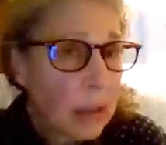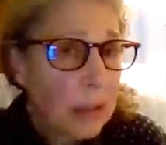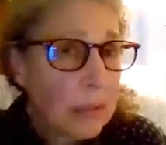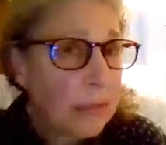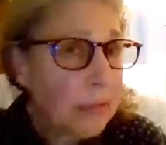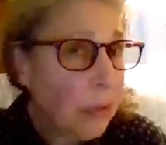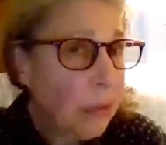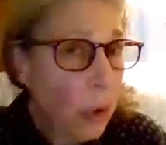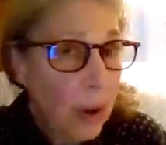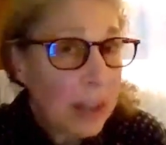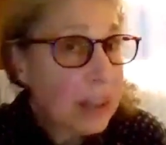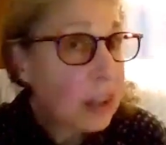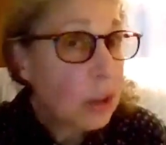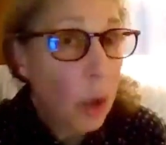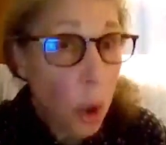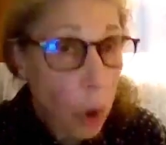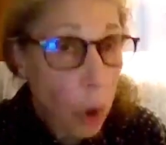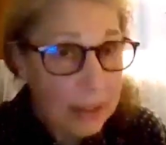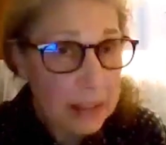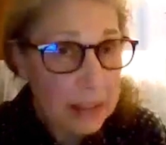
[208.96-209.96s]
Fort
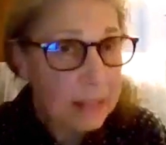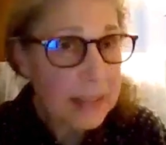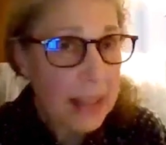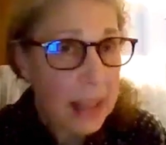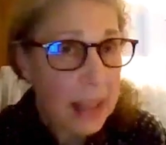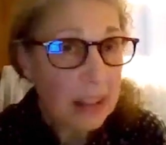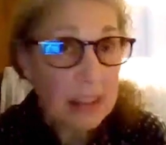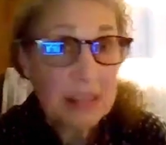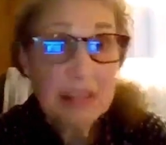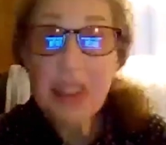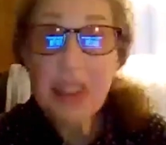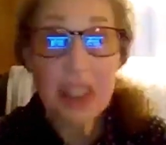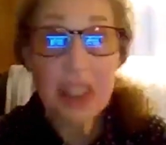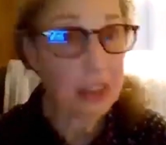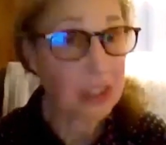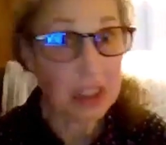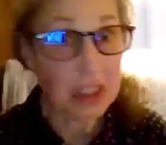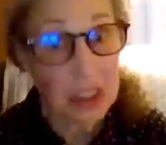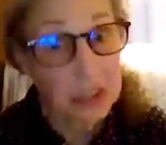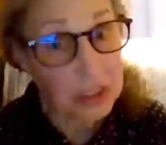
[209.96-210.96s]
Lauderdale,
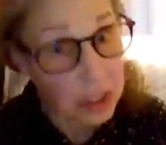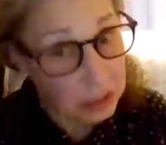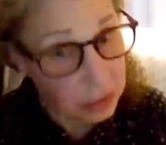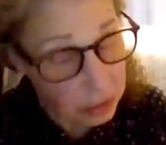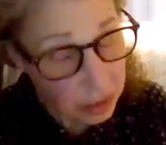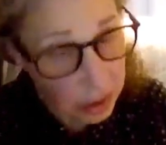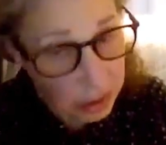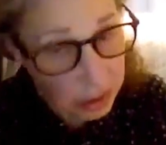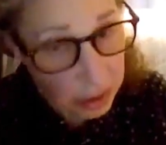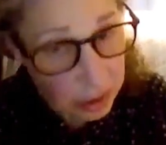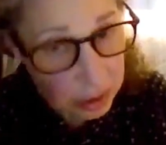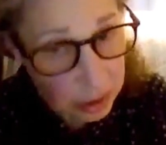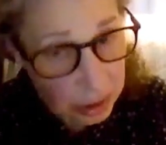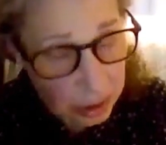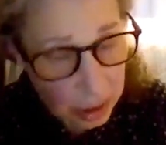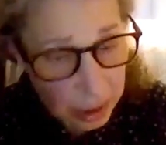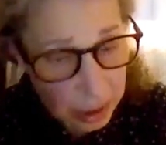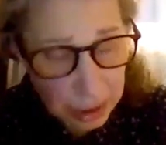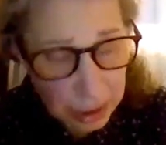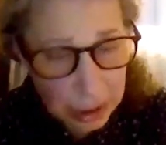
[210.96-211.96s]
this isn't.
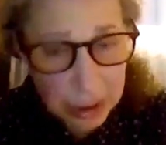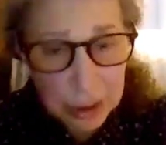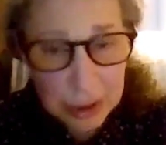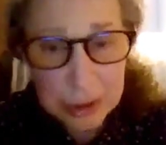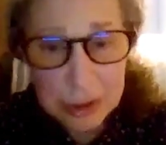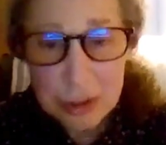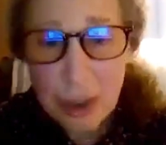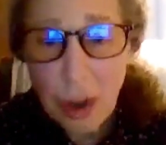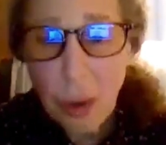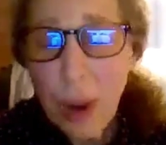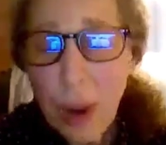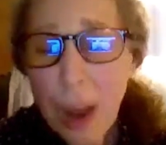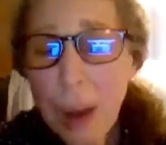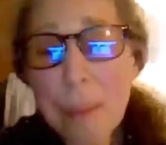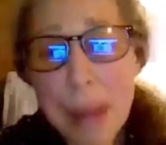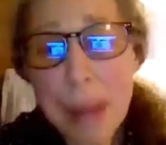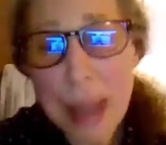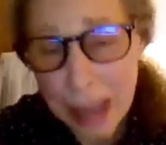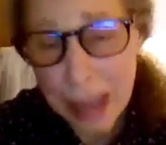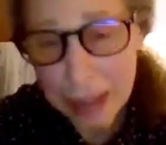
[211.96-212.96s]
So
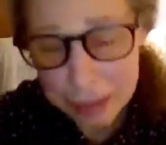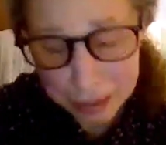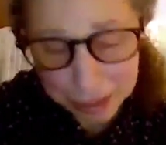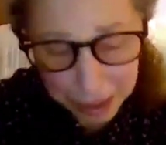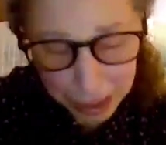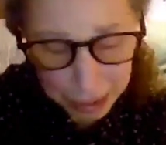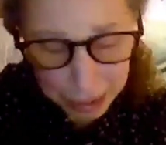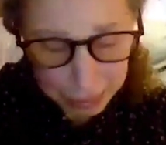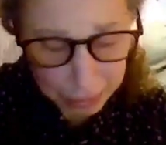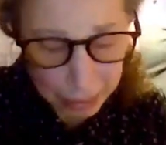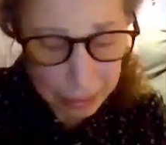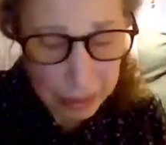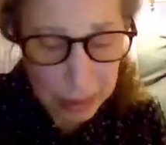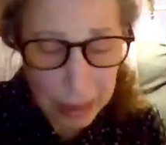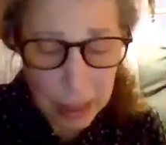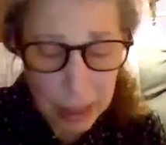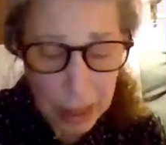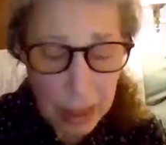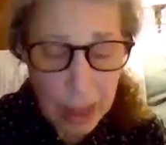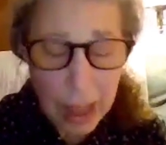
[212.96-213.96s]
I'm asking,
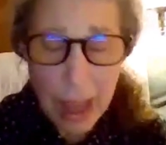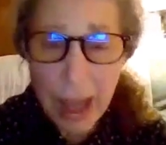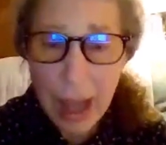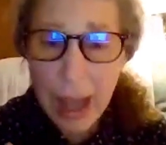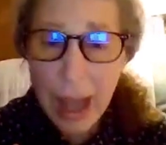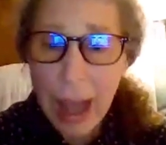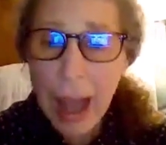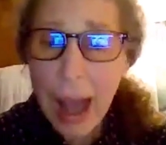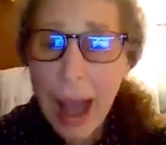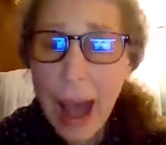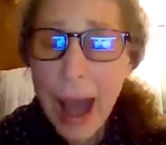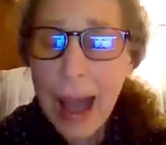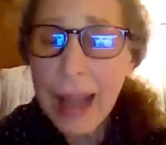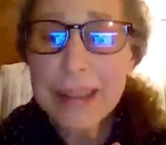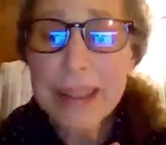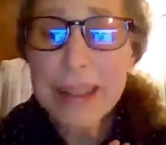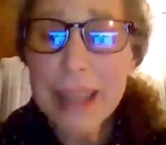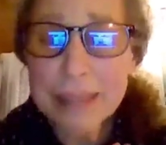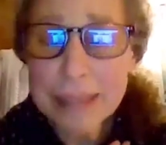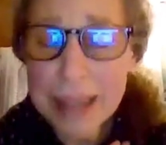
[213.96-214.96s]

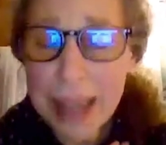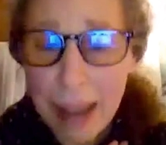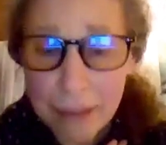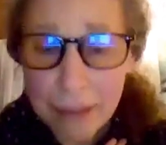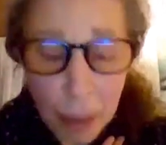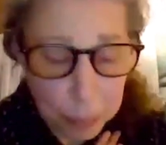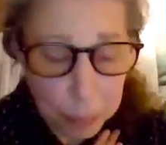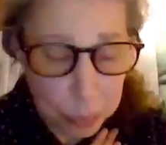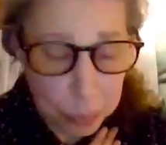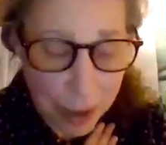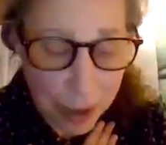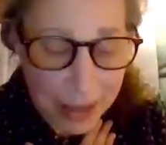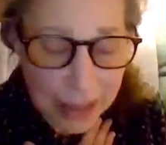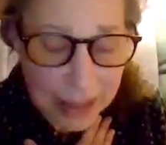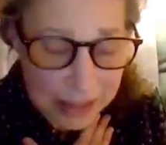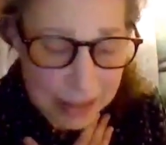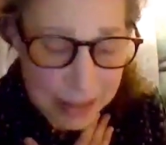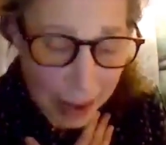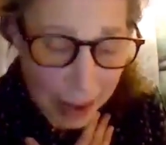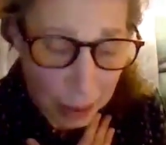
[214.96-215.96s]
I didn't have a
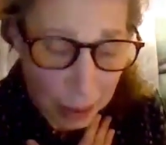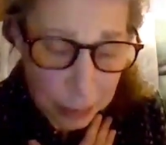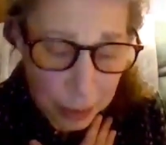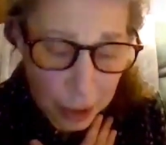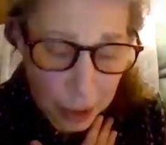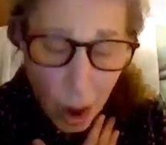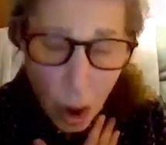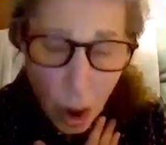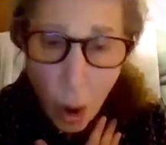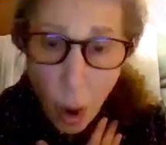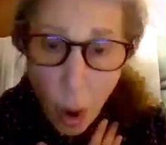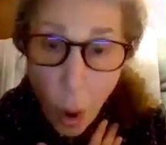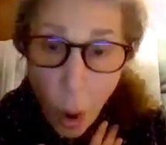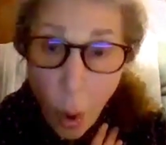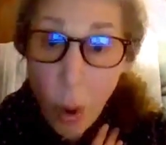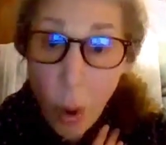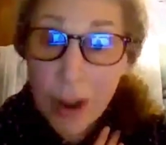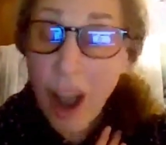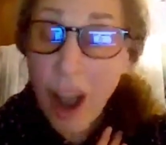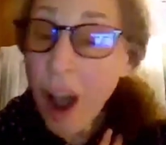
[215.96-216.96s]
breakdown
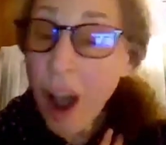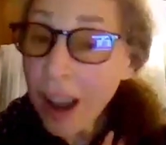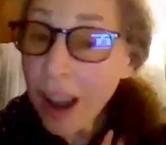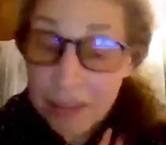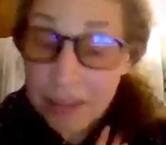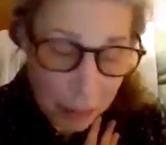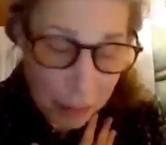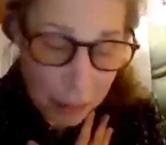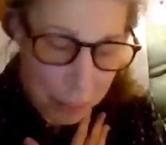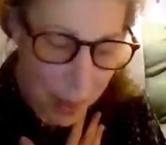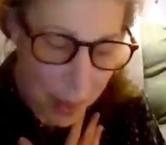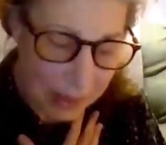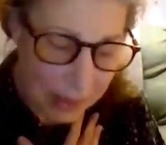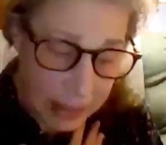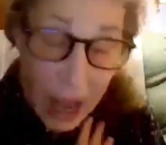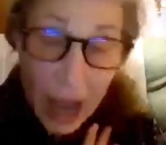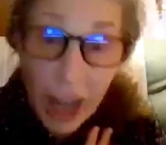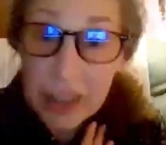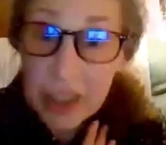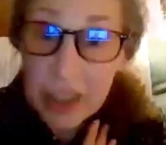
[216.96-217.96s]
or, God
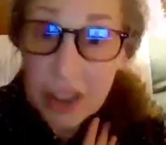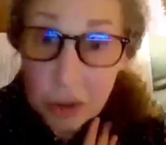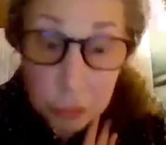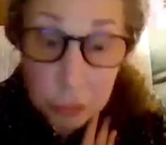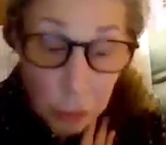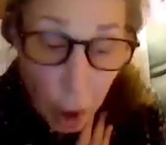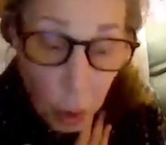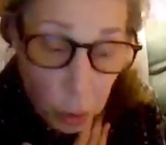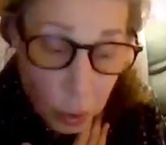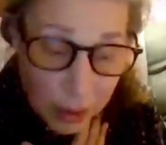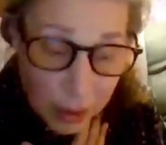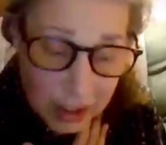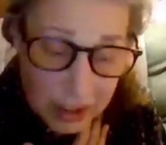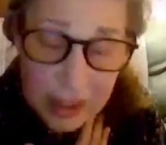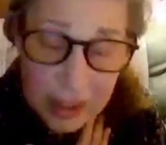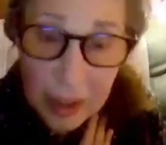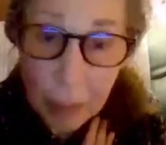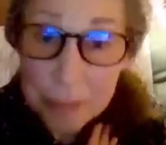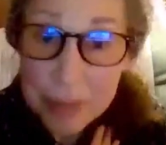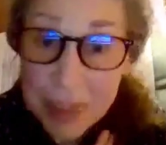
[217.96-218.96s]
forbid, a stroke or
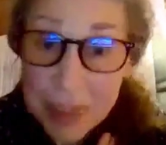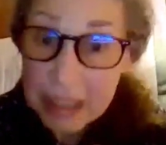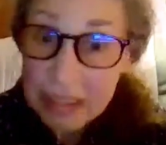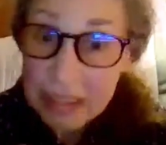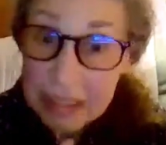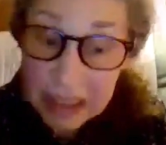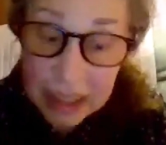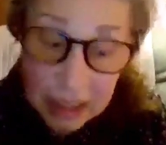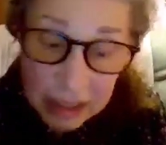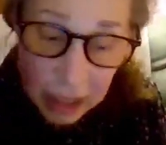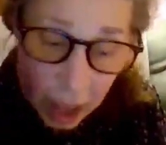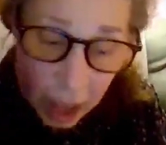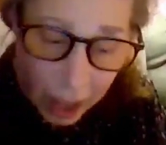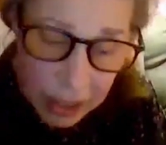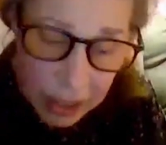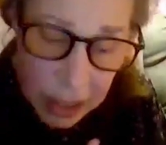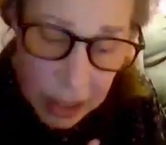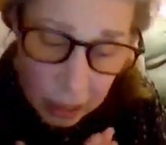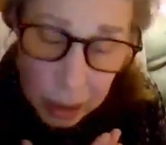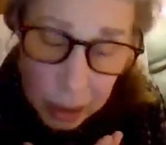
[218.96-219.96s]
something, did
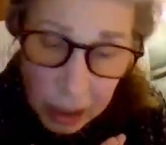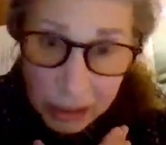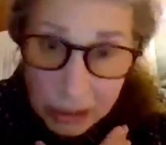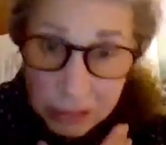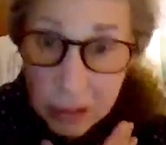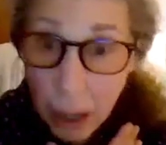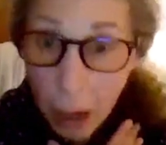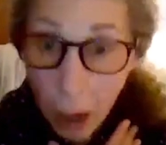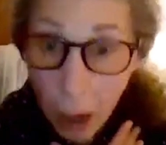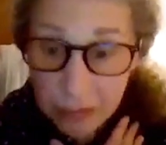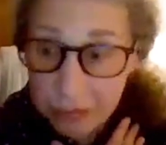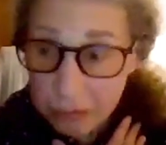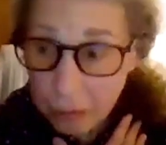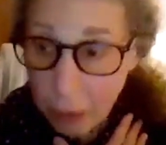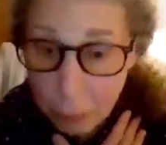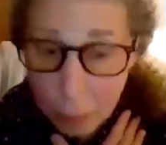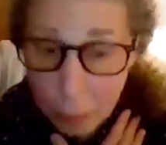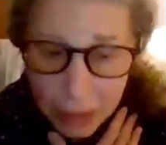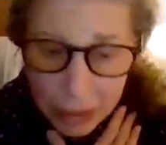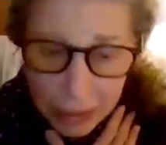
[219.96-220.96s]
I? God
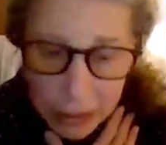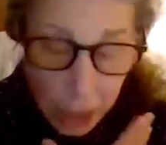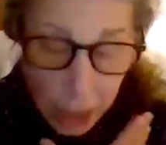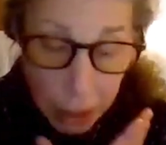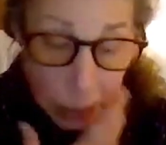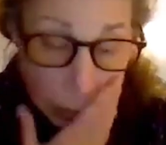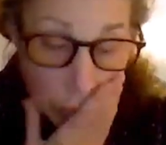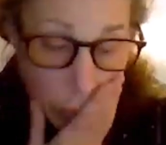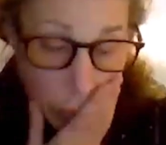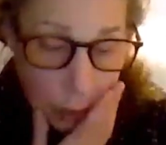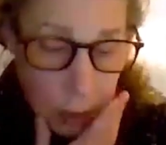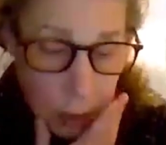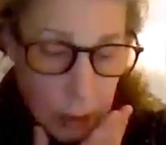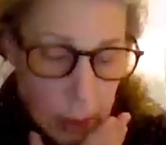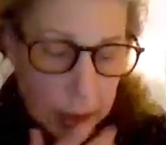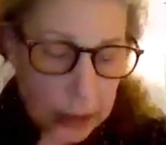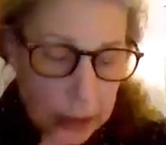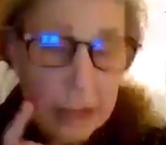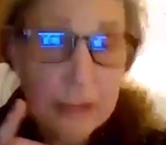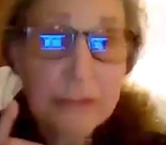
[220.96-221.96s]
forbid.
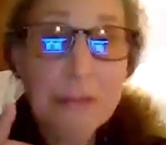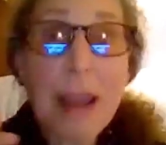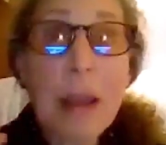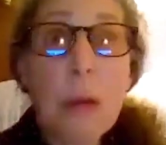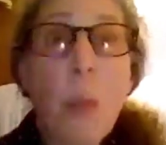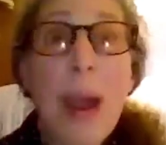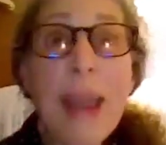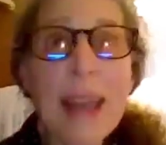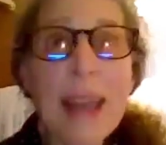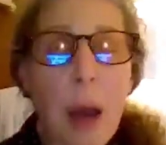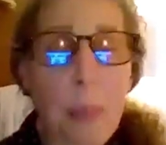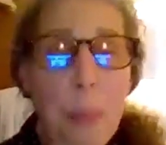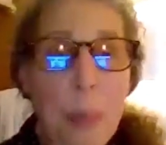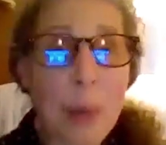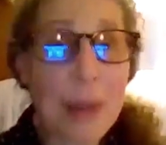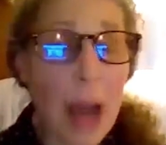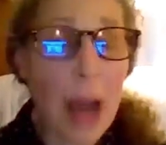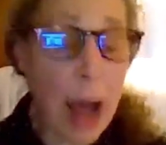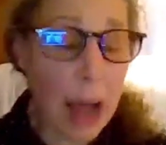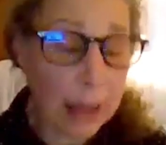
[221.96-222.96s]
If I wake up
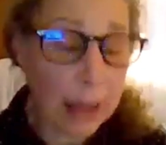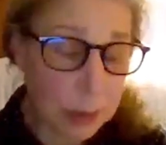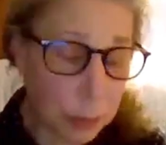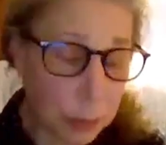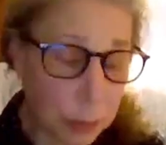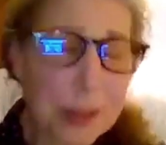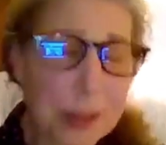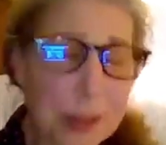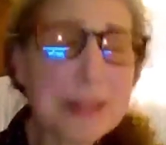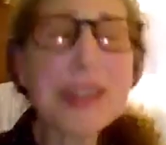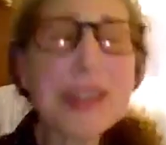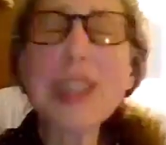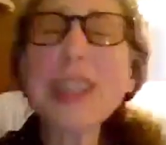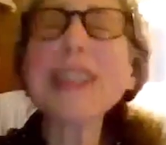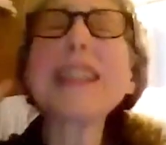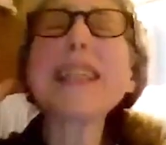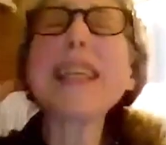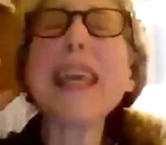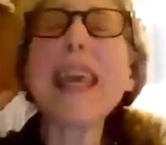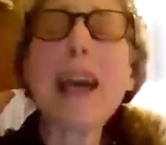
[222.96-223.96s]
in a hospital,
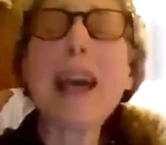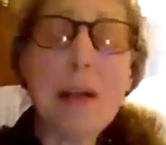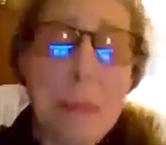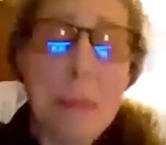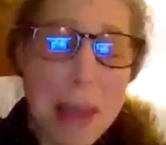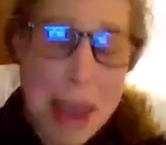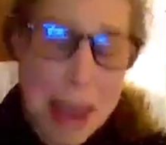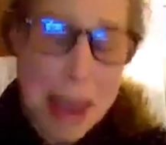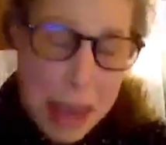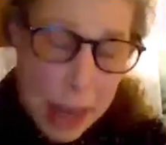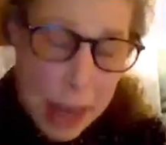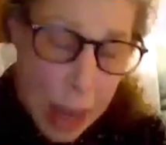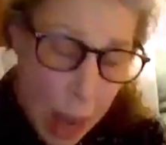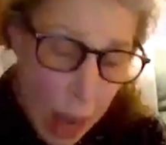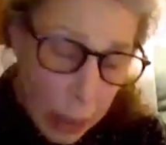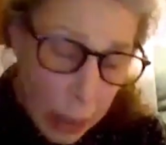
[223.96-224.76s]
just kill me.